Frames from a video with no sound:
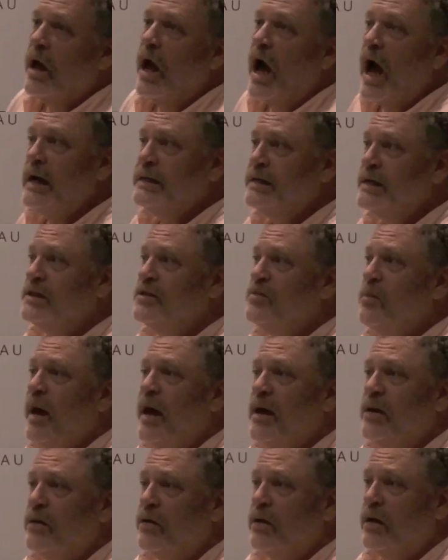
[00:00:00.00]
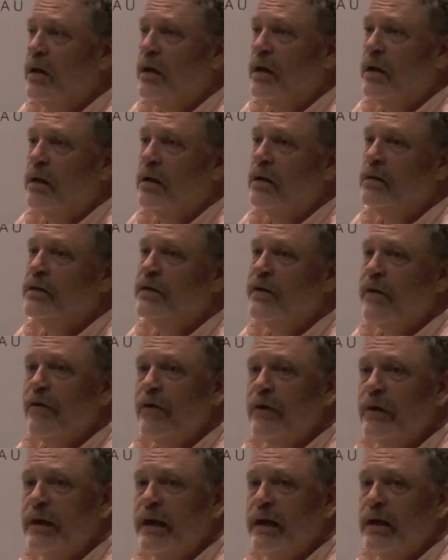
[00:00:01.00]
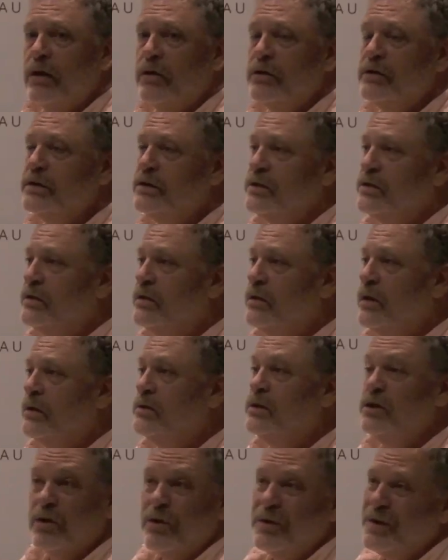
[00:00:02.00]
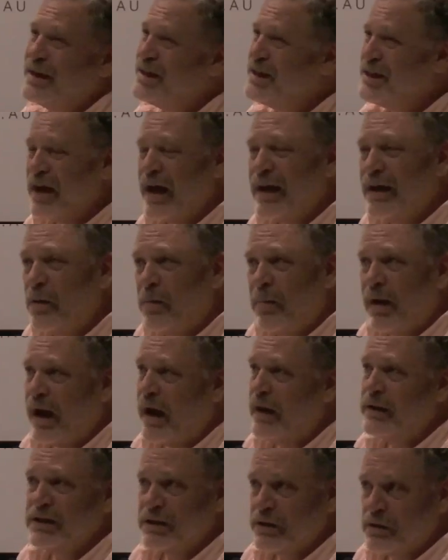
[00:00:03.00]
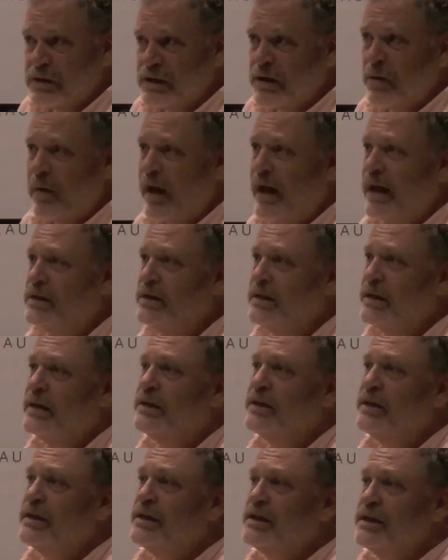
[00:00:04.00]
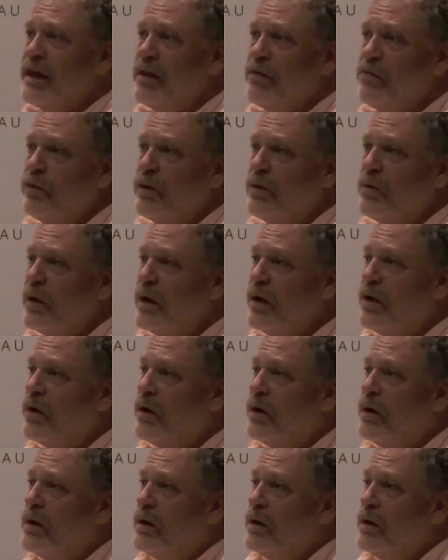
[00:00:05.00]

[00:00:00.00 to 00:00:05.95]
I suspect serial killers, and certainly psychopaths, sociopaths, exist everywhere.